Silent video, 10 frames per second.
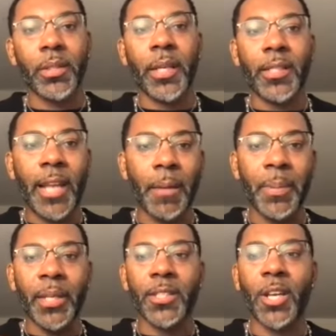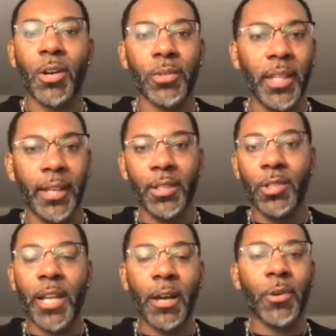That's not being taught, that
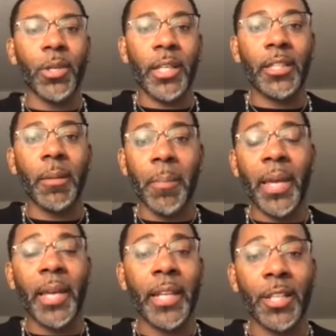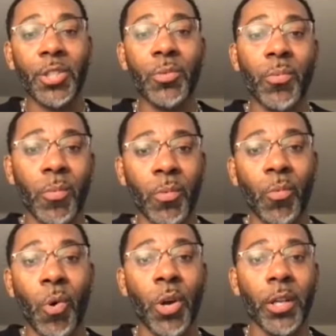you're not going to get the man that you
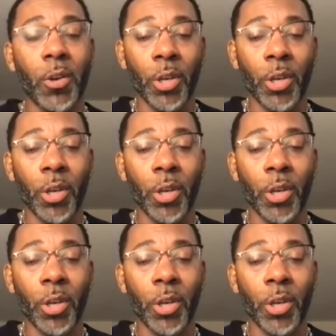want,